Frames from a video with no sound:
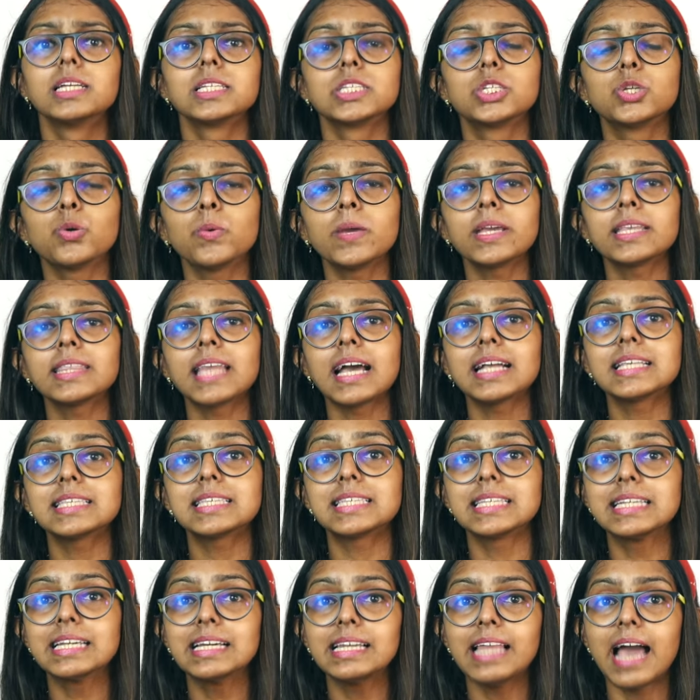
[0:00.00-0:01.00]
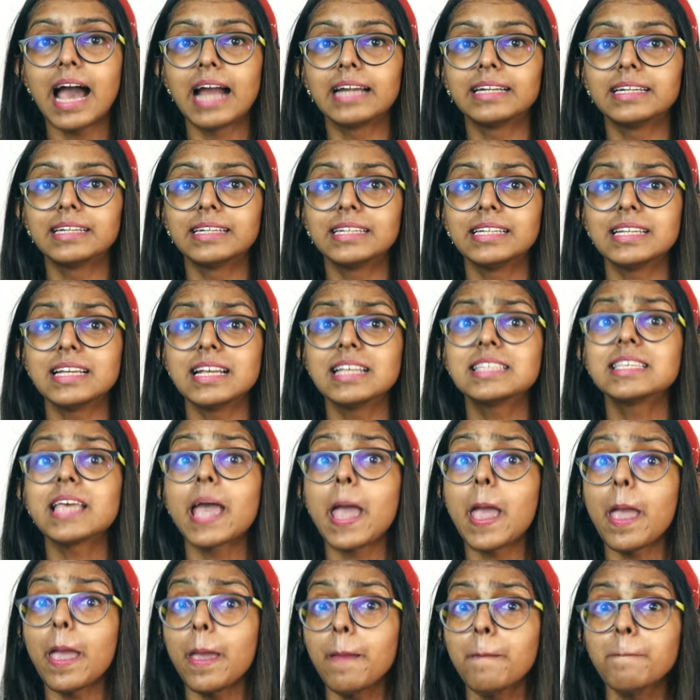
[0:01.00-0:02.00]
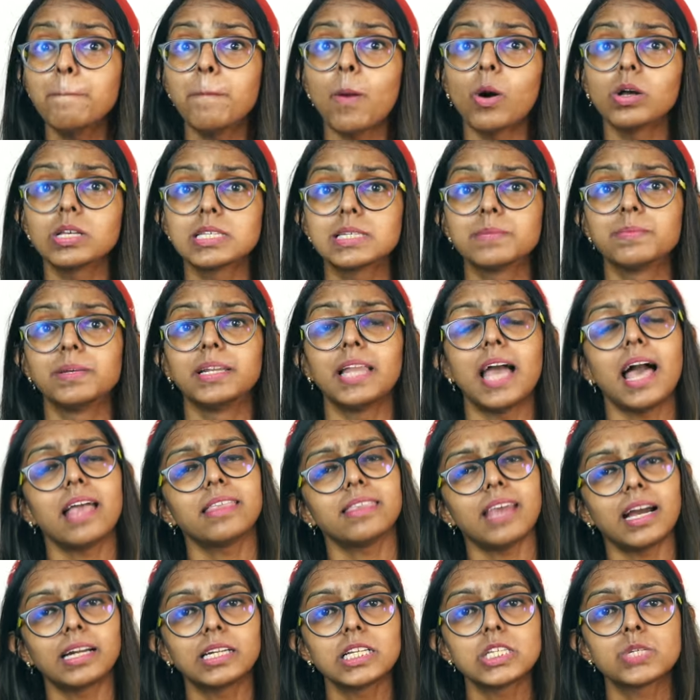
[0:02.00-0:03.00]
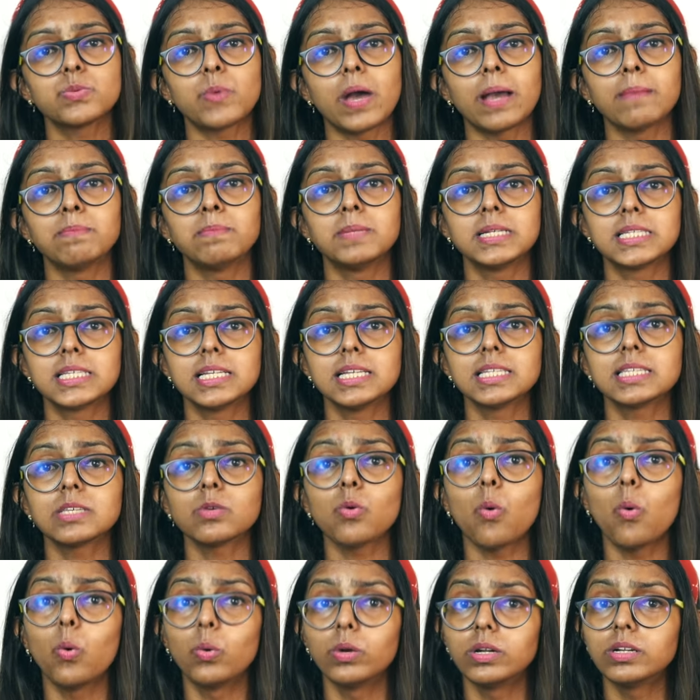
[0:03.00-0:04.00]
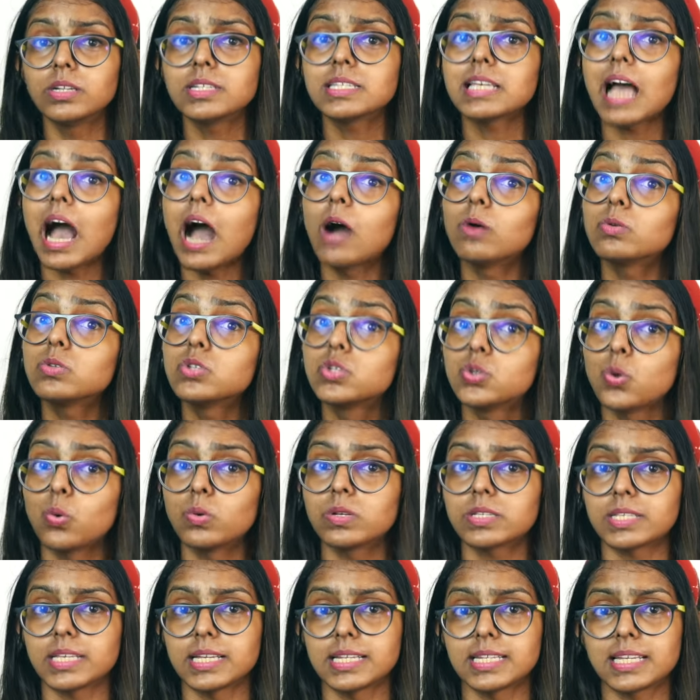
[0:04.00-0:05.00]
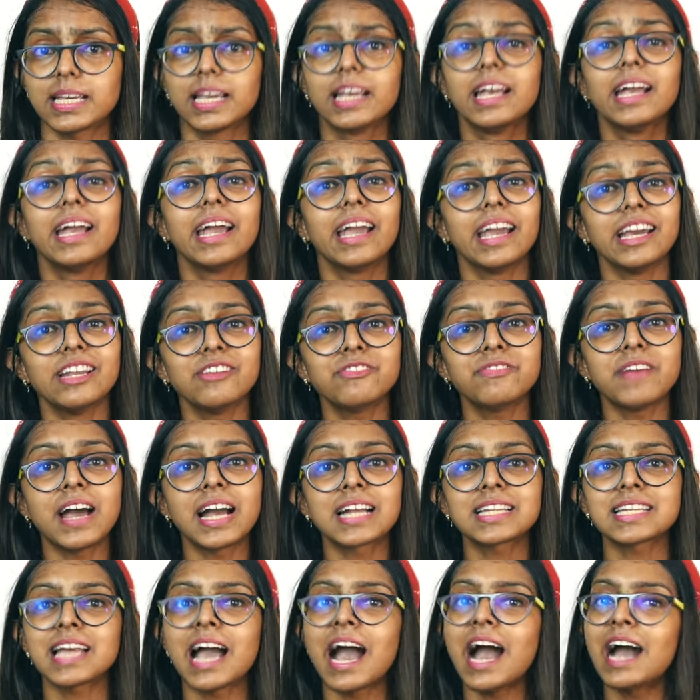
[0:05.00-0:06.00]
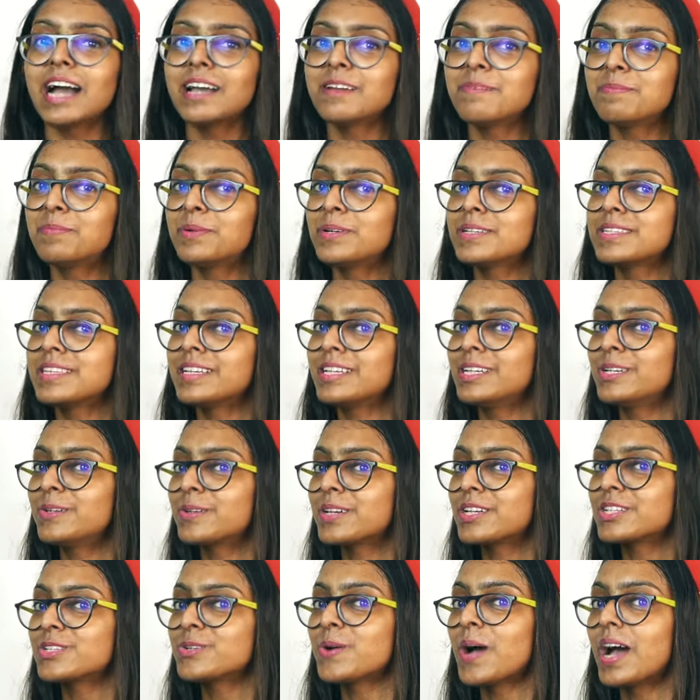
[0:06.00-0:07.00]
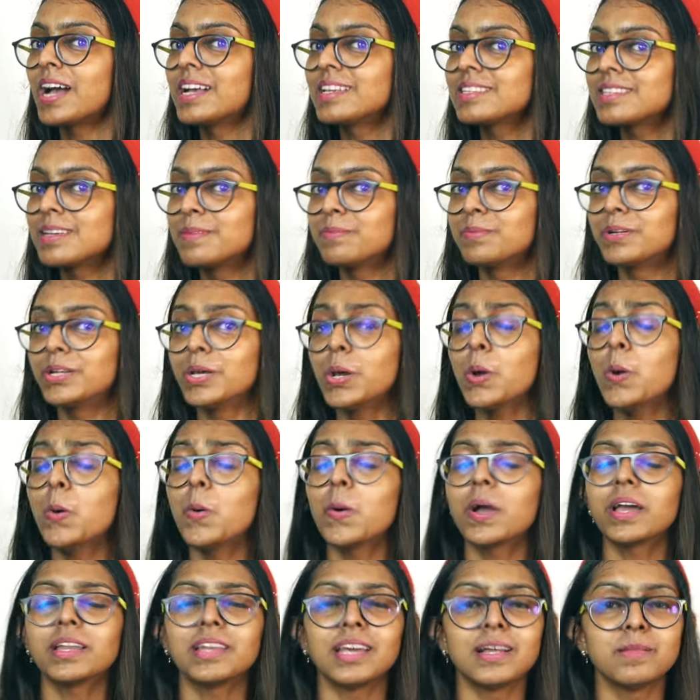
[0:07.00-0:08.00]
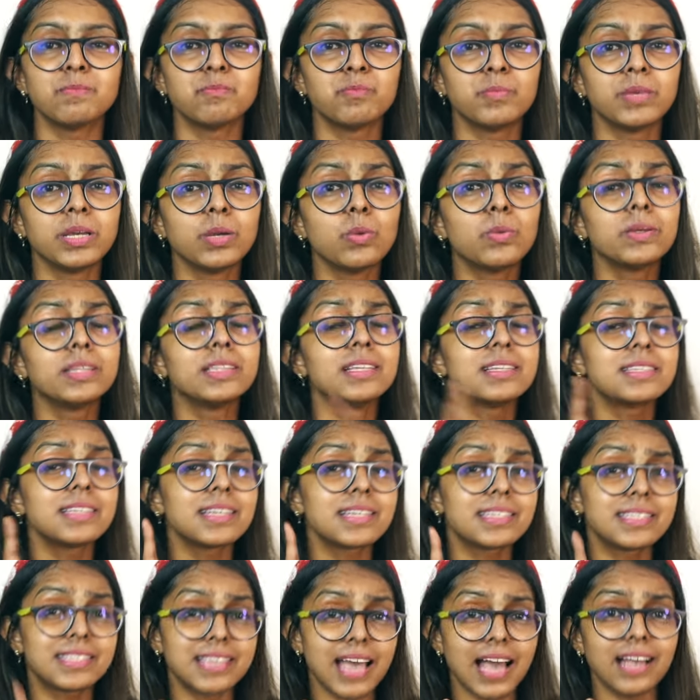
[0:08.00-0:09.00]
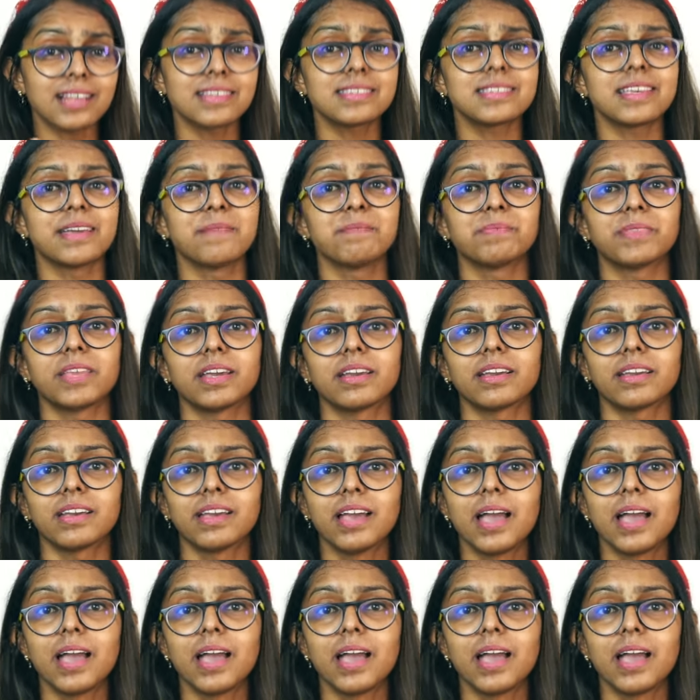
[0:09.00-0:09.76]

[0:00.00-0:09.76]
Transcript: Doing that single-handedly is impossible, and that is why business owners outsource it. In fact, I'm personally looking to hire somebody who can help me with this exact same thing.